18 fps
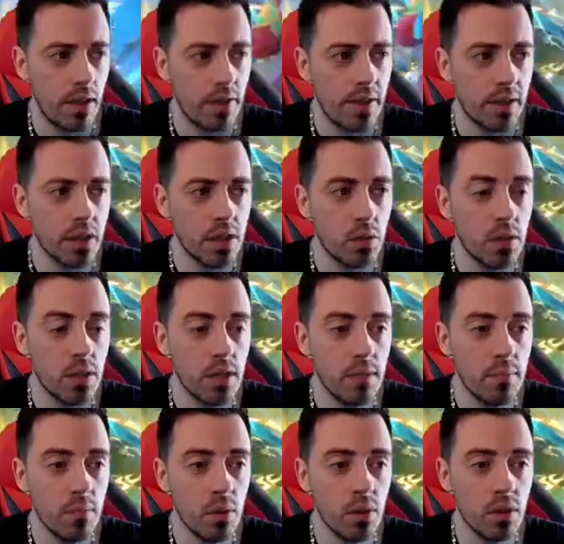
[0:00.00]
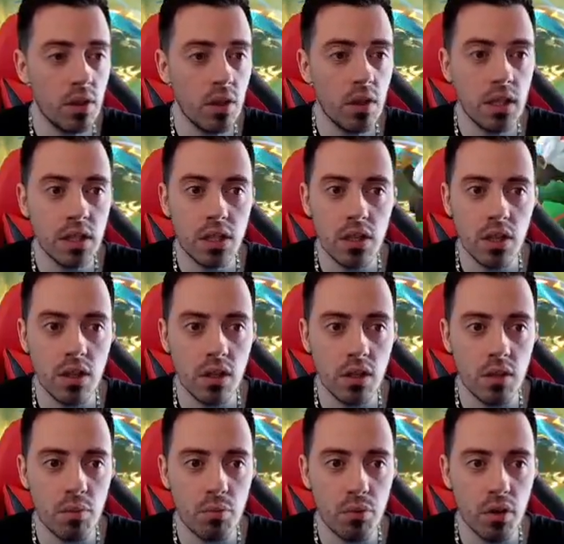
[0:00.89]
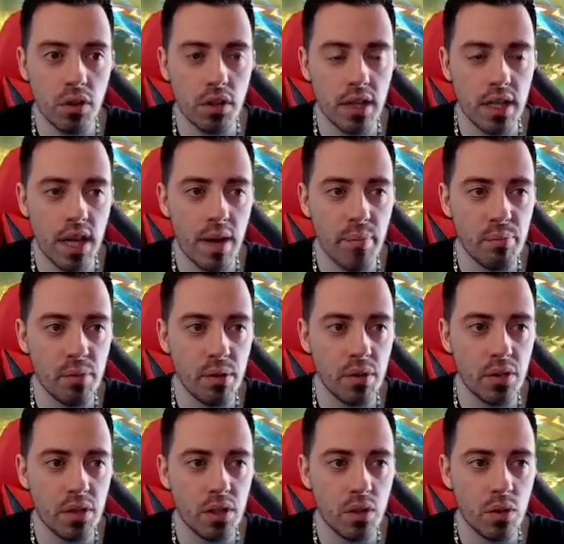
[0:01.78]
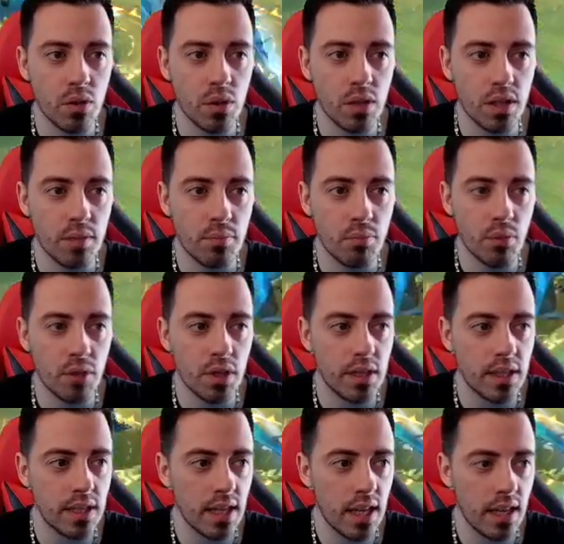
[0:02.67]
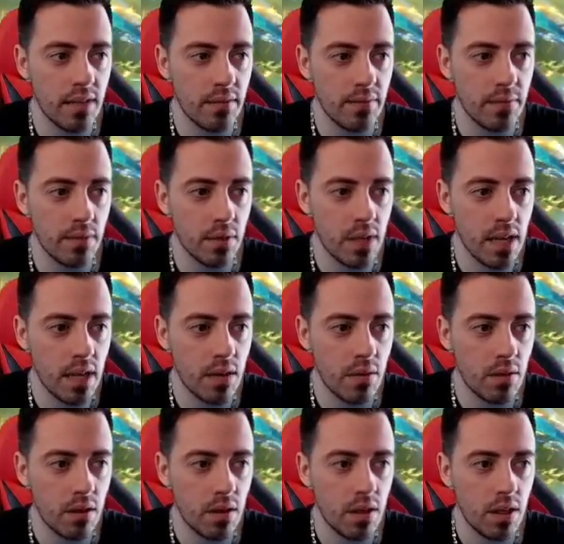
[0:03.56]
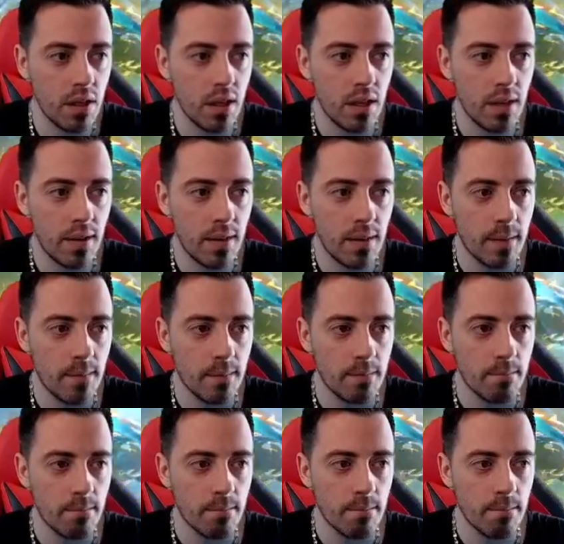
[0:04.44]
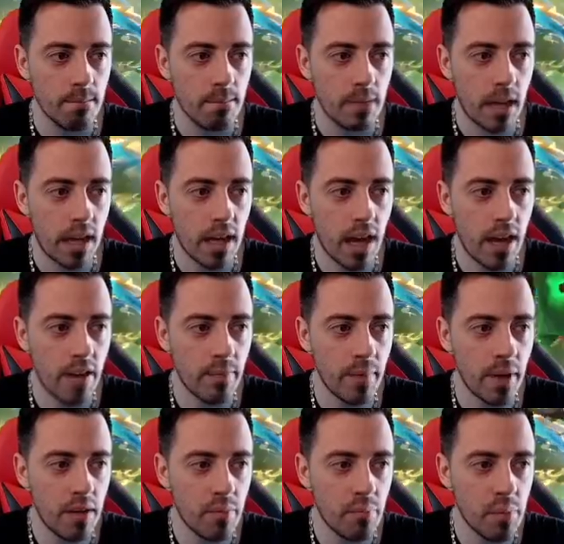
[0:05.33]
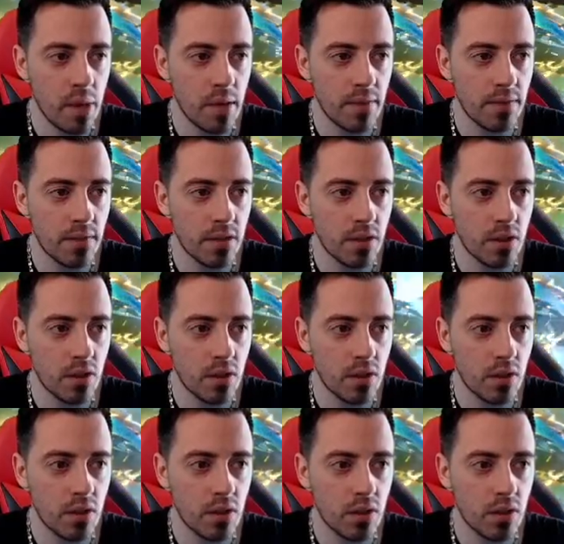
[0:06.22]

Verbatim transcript: Thanks to the Immortal, it's not gonna proc the Apple, so it's pretty safe for now. I have my buffs.